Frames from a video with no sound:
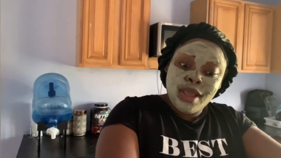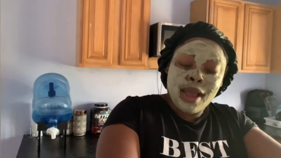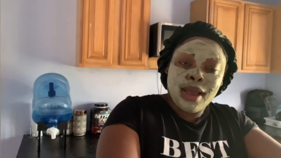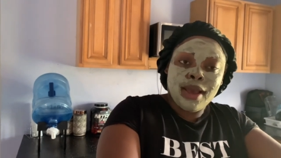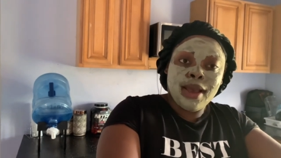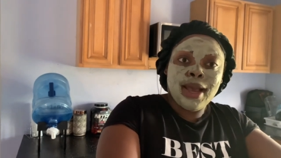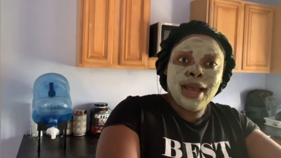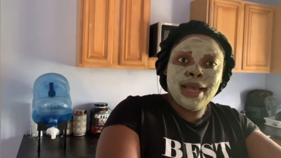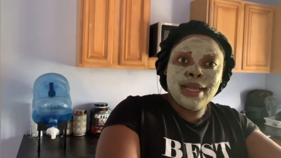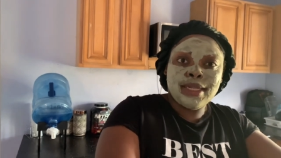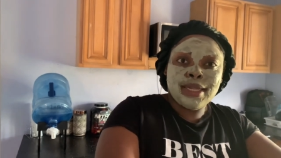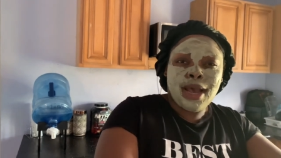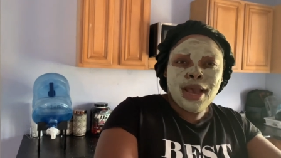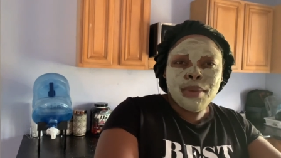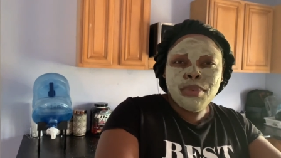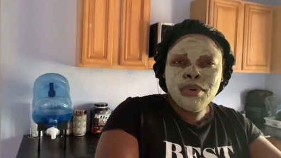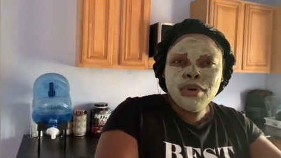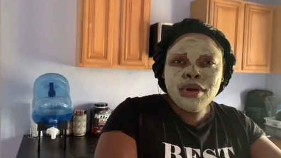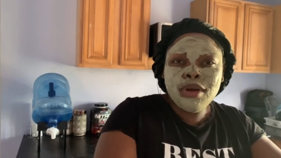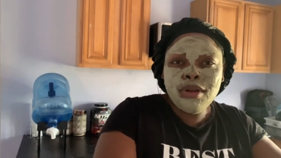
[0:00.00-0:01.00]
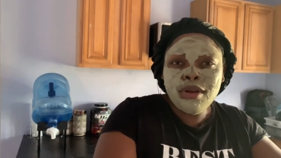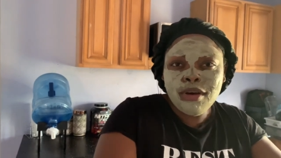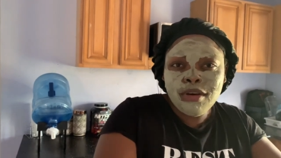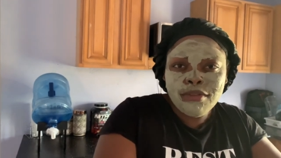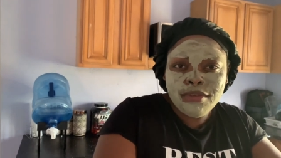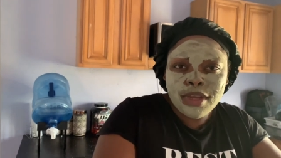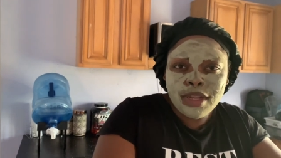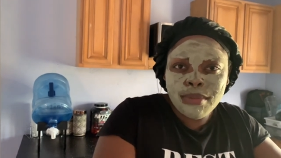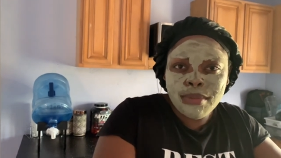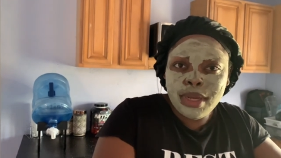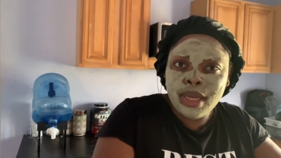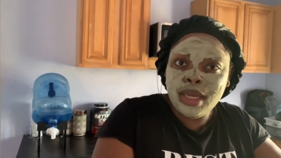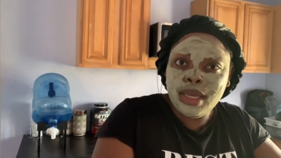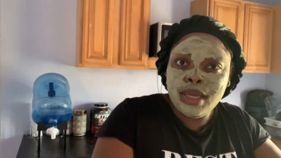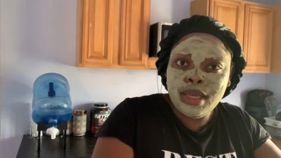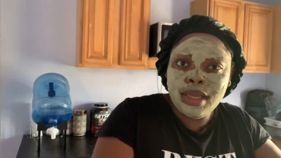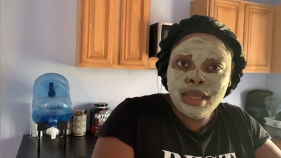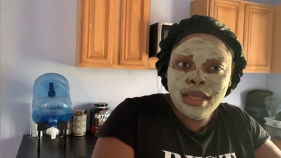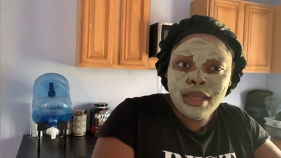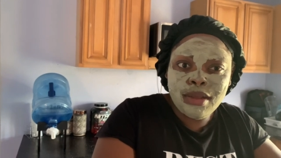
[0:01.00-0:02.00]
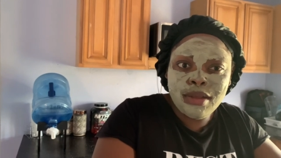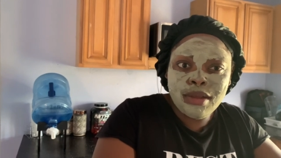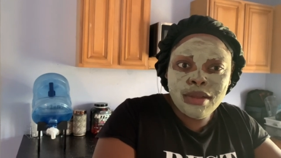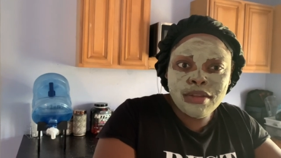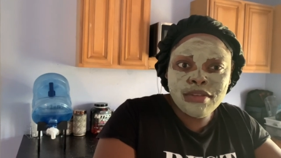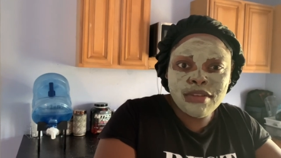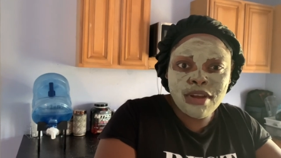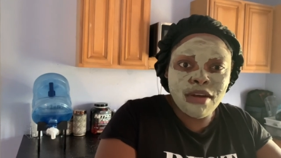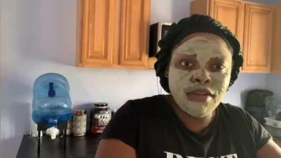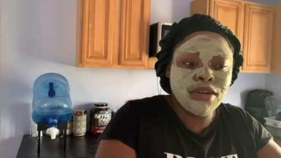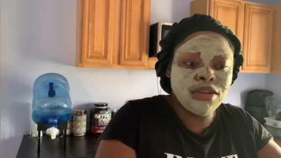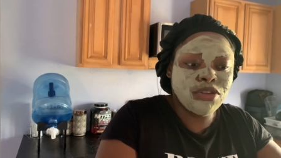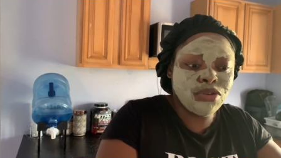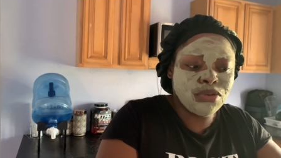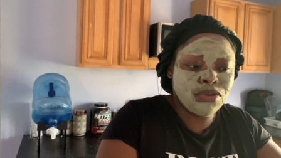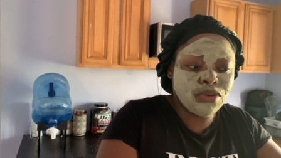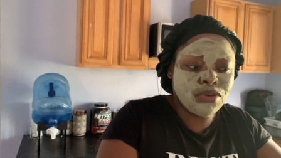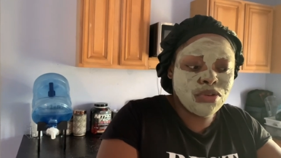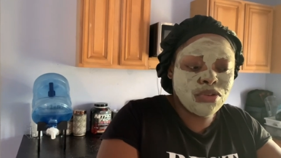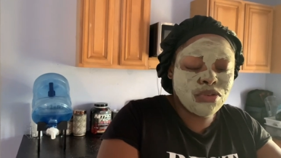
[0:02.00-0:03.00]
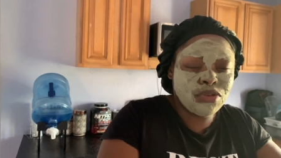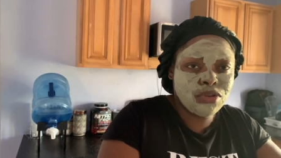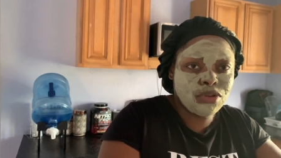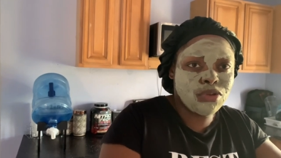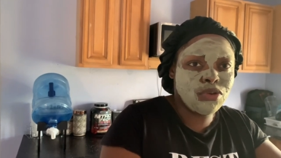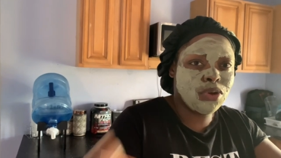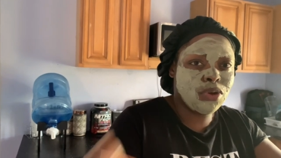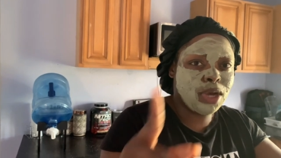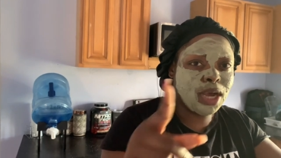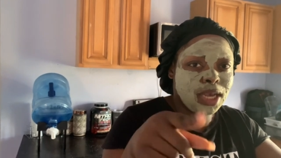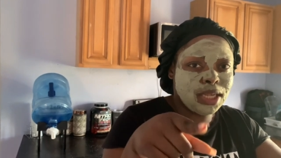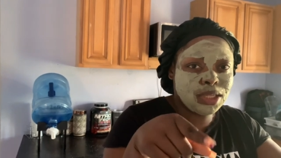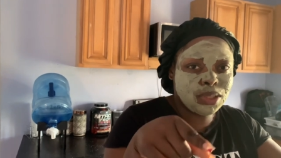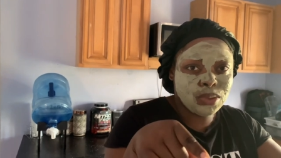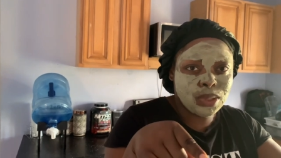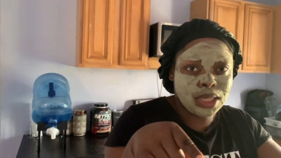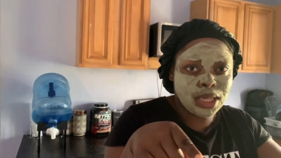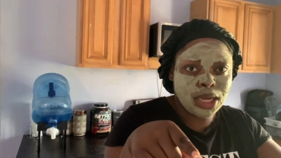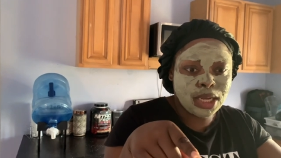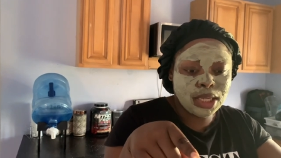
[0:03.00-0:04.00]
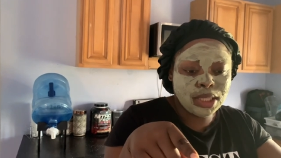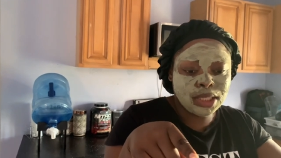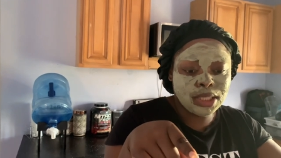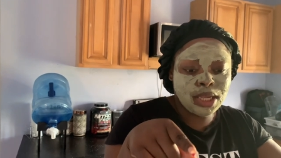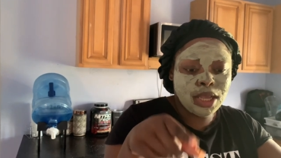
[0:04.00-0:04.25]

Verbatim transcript: and guys i put clove in my sorrel juice do you guys do that